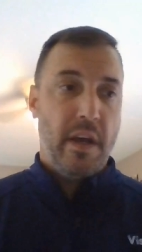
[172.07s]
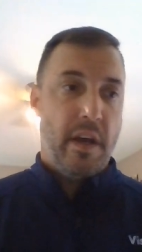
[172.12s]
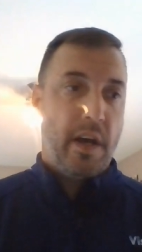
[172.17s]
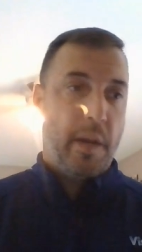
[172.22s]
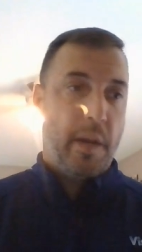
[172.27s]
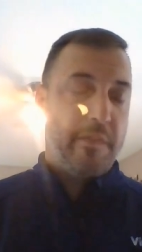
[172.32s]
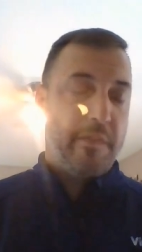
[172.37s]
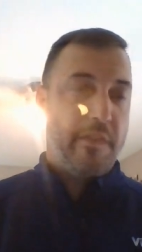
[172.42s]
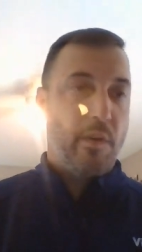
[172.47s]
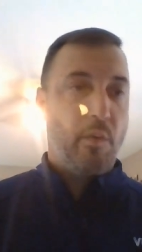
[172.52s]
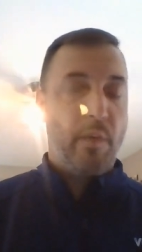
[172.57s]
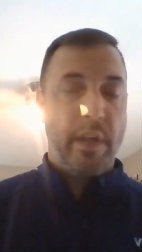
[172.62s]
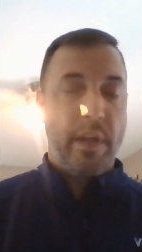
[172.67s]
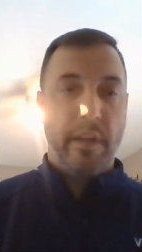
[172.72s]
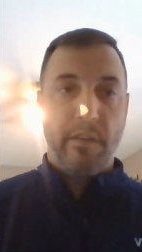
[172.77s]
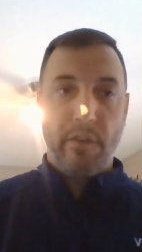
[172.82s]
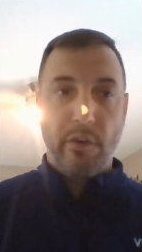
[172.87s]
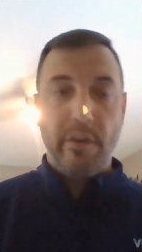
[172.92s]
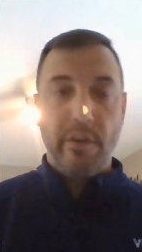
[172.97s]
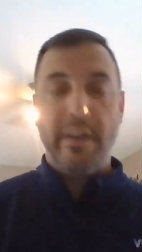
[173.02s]
Um, so we
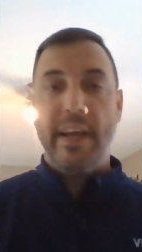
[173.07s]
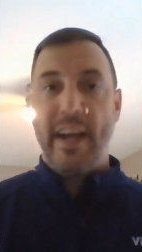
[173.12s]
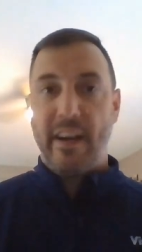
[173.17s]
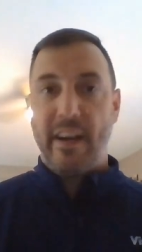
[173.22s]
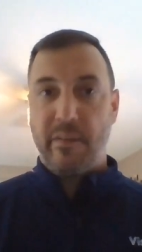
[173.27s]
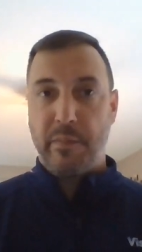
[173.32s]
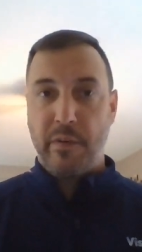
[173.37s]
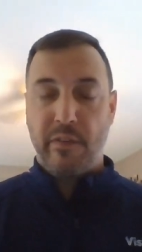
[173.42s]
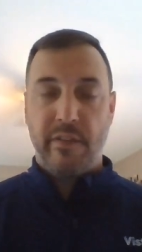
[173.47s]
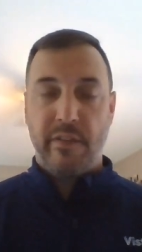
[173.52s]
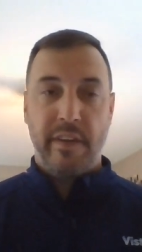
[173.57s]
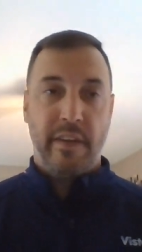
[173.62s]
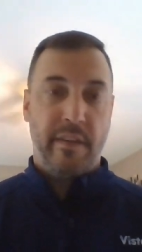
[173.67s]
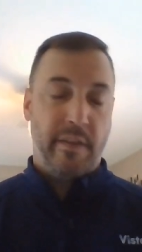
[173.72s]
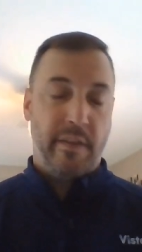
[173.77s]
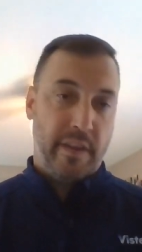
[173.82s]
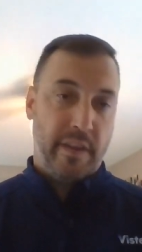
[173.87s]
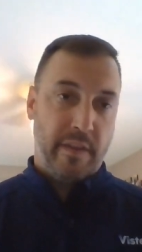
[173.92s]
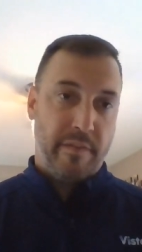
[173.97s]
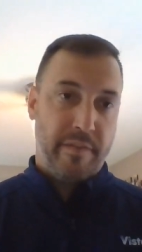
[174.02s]
turn to experts in
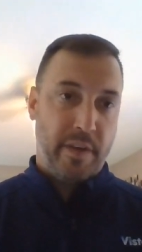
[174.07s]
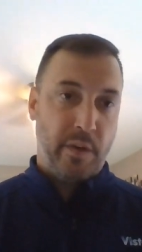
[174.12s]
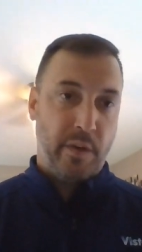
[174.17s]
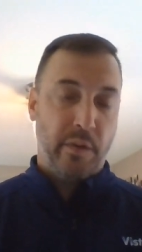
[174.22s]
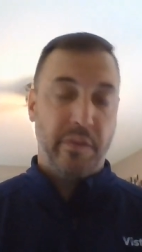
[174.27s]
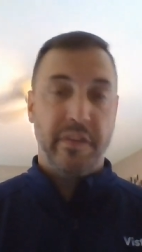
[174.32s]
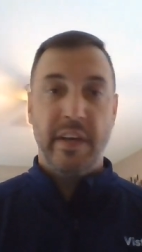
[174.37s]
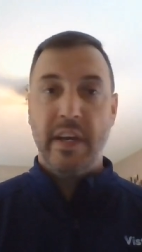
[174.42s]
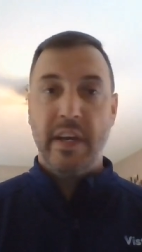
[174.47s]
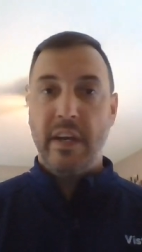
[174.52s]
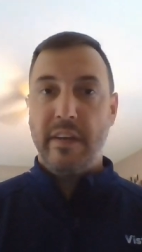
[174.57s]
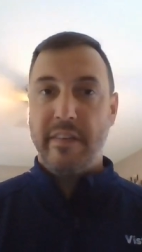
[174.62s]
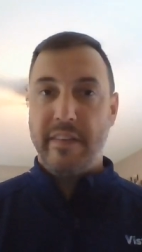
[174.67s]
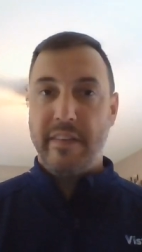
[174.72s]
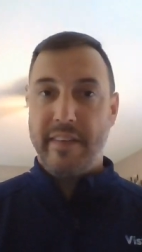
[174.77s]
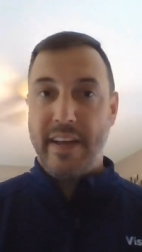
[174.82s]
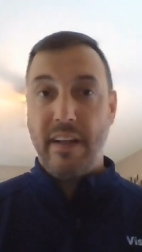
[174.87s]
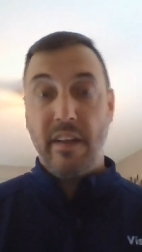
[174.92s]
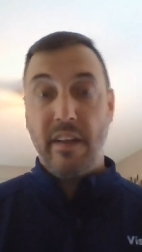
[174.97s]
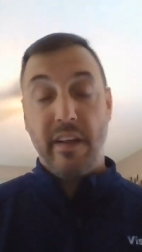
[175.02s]
the in the field to
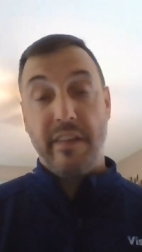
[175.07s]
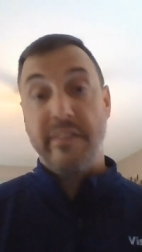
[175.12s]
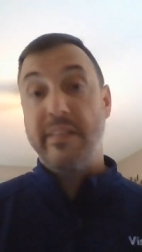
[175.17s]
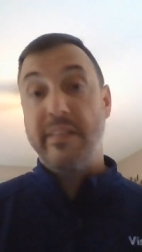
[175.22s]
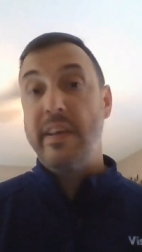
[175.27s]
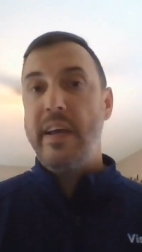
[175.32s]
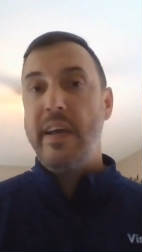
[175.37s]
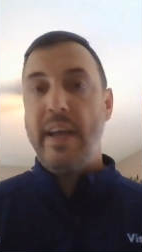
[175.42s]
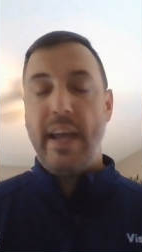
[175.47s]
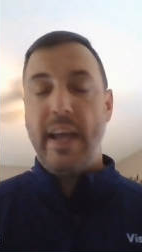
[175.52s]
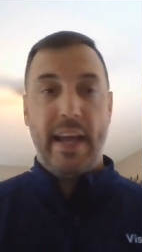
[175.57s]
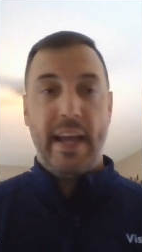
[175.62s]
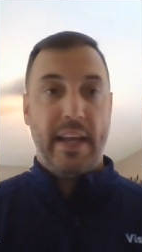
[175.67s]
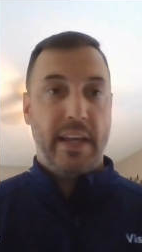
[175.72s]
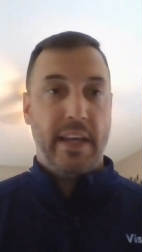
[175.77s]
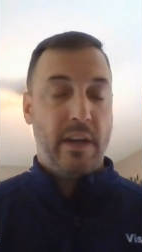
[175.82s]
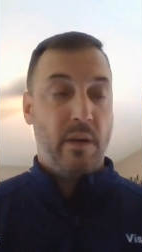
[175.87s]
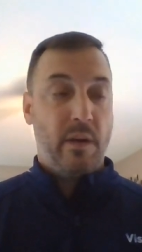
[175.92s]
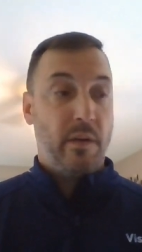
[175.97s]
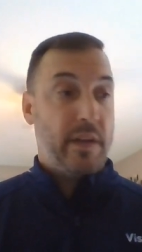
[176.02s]
tell us, hey,
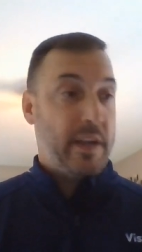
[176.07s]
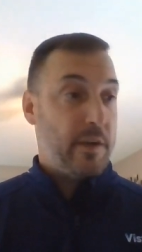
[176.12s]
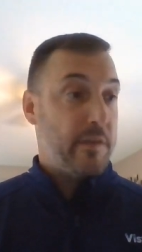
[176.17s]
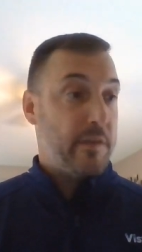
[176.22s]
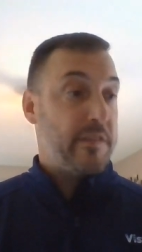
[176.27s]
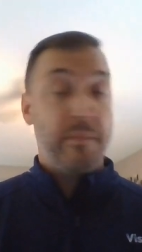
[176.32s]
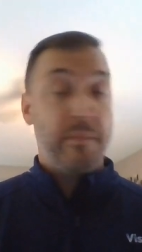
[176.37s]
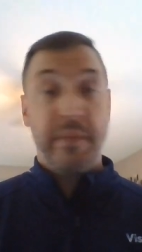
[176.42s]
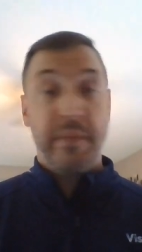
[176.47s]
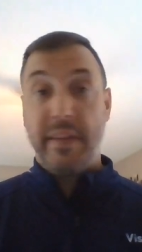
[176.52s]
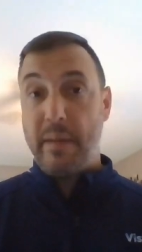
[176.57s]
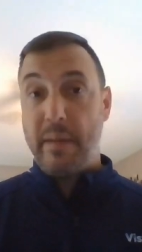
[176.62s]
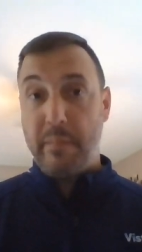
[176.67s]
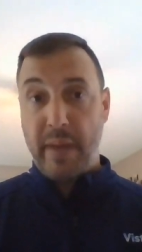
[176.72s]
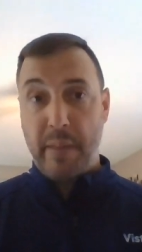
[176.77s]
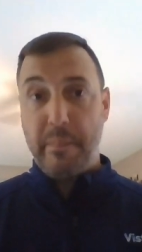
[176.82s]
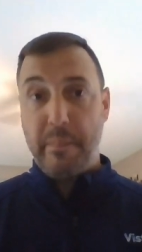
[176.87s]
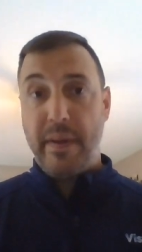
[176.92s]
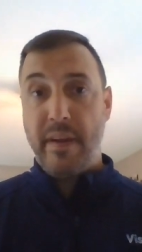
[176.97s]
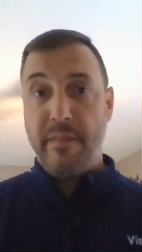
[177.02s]
you know, here's something that
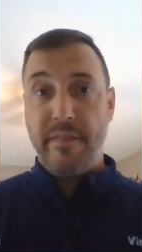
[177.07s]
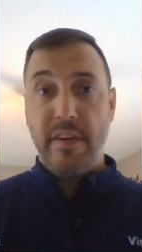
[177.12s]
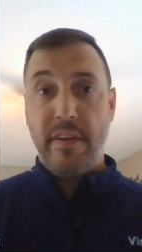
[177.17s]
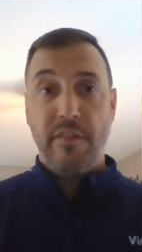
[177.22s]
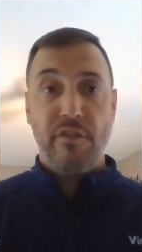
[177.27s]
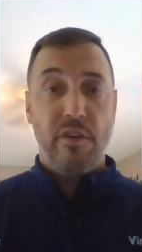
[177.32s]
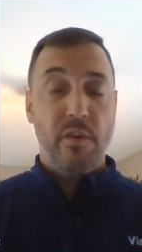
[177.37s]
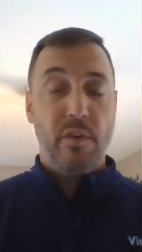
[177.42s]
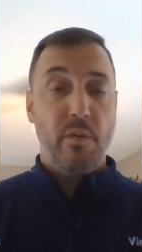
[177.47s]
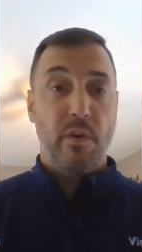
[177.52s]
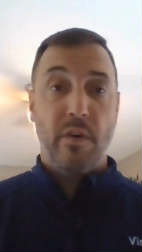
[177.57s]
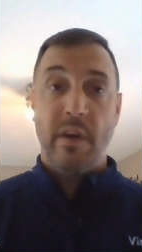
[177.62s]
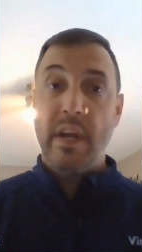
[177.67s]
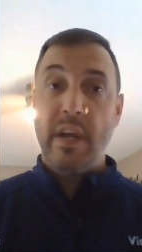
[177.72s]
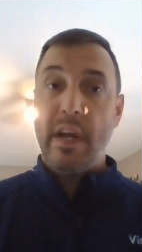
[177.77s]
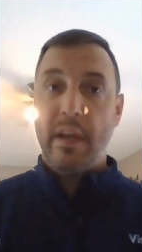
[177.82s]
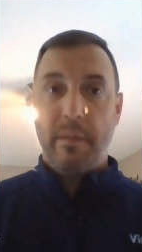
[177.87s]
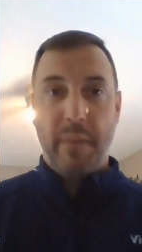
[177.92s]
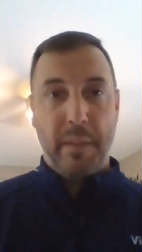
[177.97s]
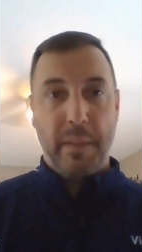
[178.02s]
might benefit you, or
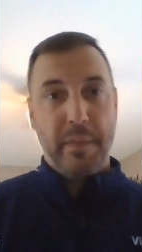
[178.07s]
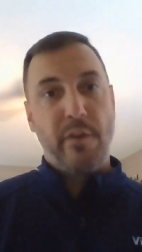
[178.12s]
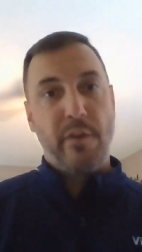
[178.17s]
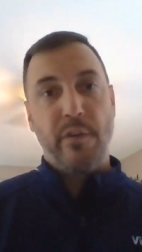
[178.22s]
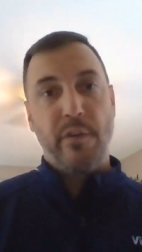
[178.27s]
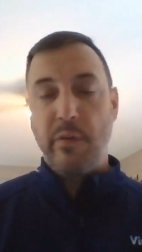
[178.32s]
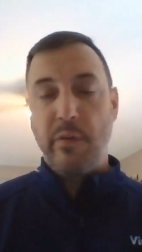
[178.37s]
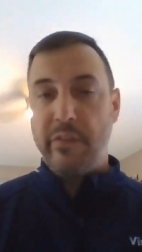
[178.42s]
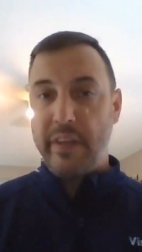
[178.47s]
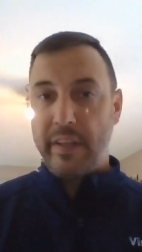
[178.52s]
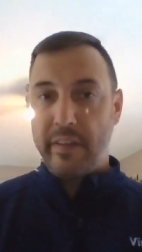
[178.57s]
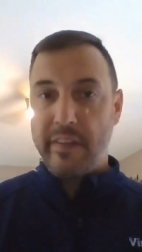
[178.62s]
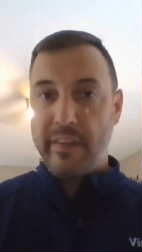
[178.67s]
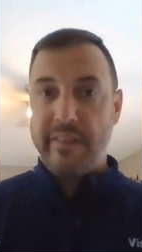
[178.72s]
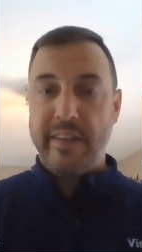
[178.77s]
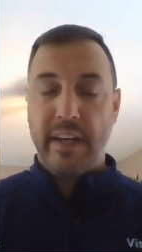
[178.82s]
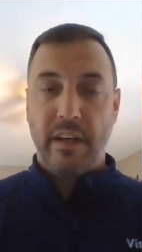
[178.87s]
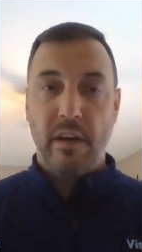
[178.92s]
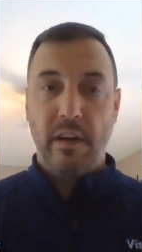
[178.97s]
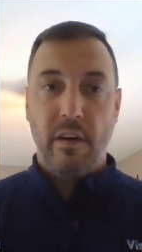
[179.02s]
maybe you're using this
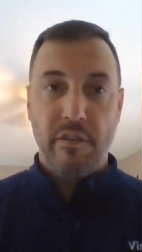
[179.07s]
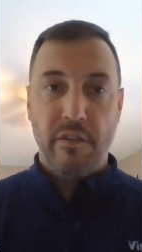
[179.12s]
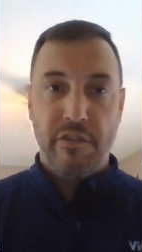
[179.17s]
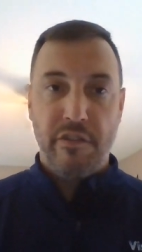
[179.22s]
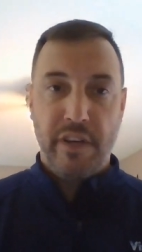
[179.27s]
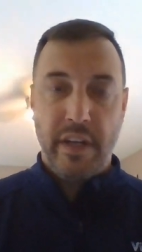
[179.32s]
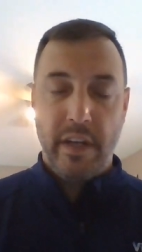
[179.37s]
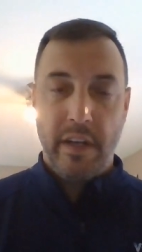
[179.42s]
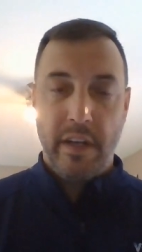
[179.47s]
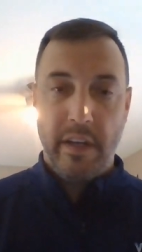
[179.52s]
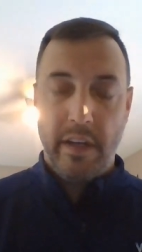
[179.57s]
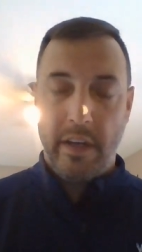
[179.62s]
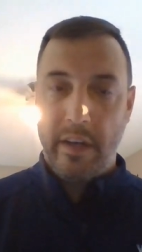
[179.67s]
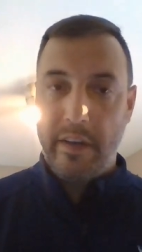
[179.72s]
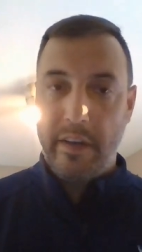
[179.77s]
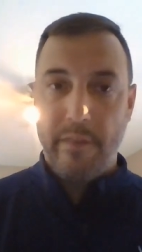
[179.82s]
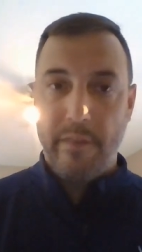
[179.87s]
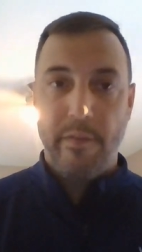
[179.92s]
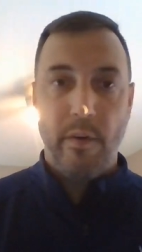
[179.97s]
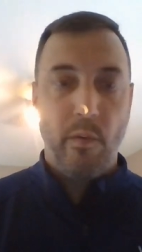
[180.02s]
technology in a, in a
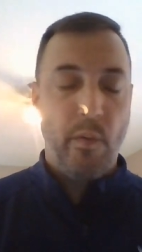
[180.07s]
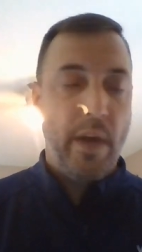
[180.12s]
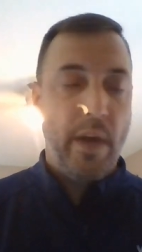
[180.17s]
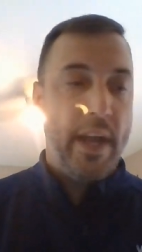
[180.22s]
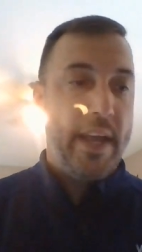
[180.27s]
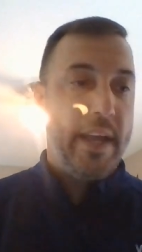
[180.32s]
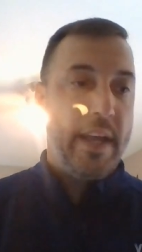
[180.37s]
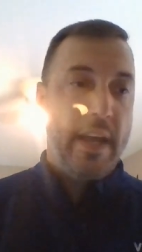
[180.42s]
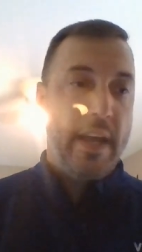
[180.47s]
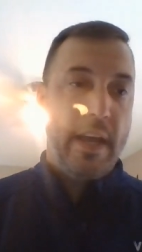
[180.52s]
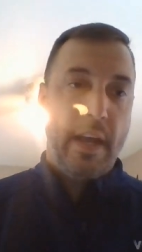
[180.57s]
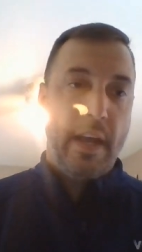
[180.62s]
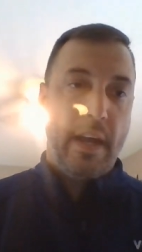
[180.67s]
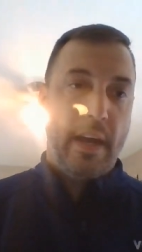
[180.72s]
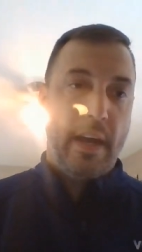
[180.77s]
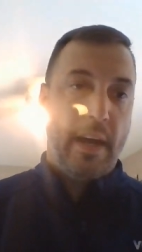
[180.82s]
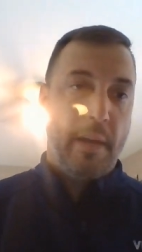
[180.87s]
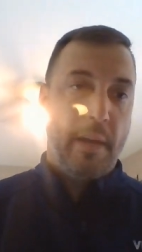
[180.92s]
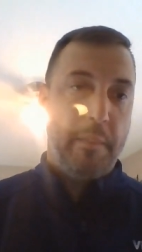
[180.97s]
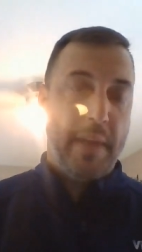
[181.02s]
different way,
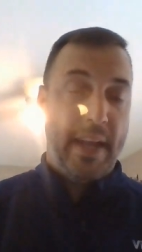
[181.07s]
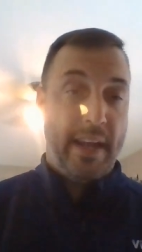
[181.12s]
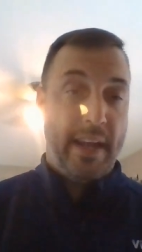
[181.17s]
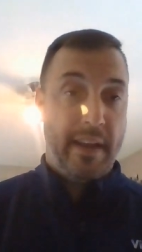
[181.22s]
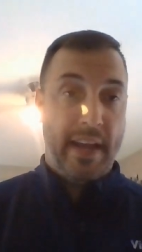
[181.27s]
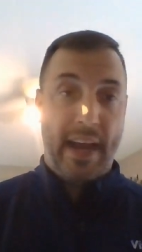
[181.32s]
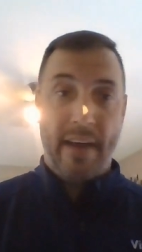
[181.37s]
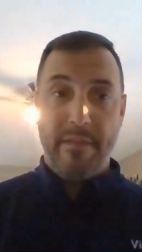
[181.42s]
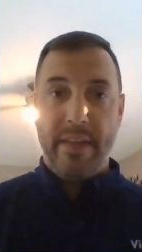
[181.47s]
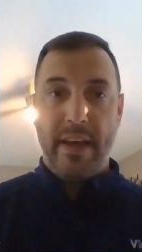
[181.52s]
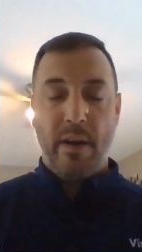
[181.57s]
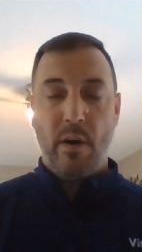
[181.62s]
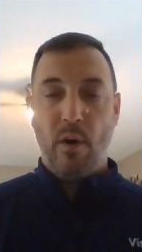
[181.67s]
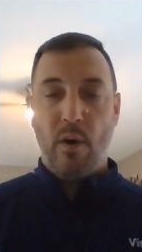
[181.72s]
um, and have that